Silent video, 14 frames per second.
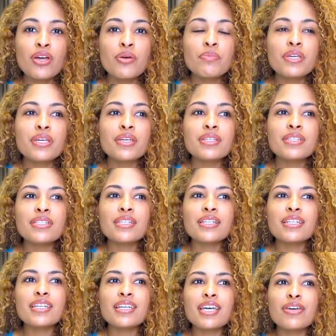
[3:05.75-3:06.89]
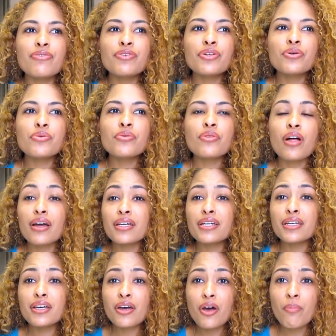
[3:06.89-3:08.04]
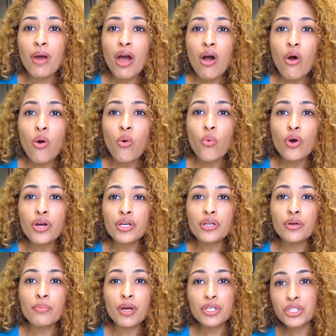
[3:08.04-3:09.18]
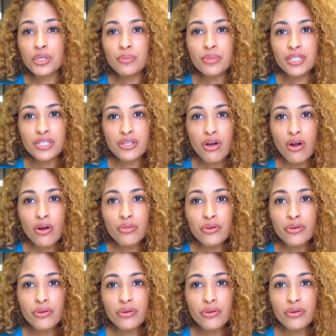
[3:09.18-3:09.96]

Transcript: because if you're lying about what your measurements are,